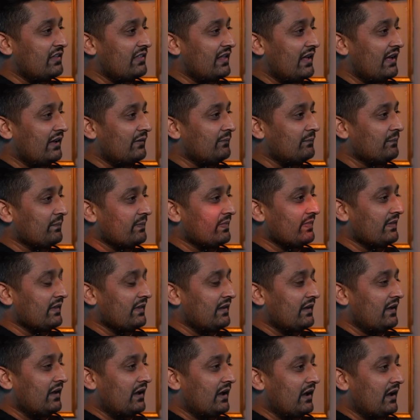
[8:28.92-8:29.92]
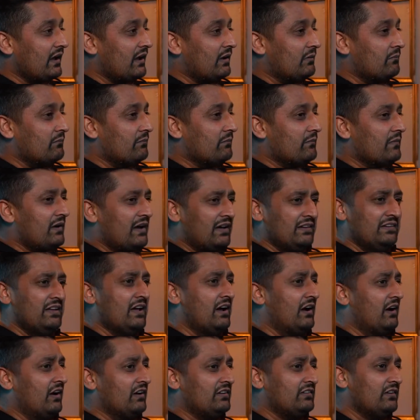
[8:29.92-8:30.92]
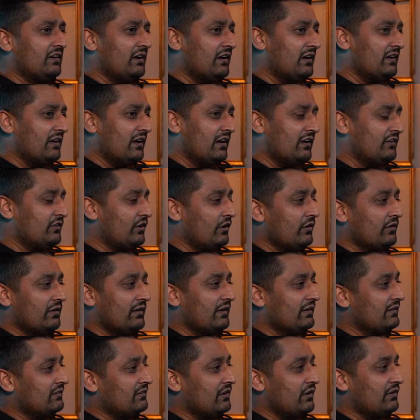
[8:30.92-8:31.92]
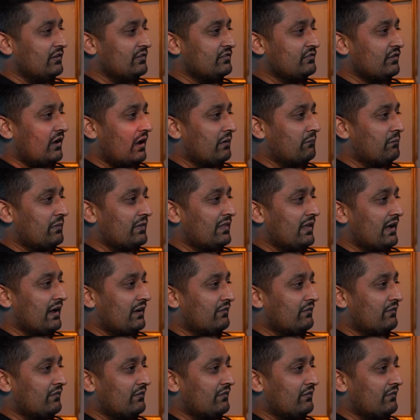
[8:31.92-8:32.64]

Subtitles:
that. And yeah, I totally side with that,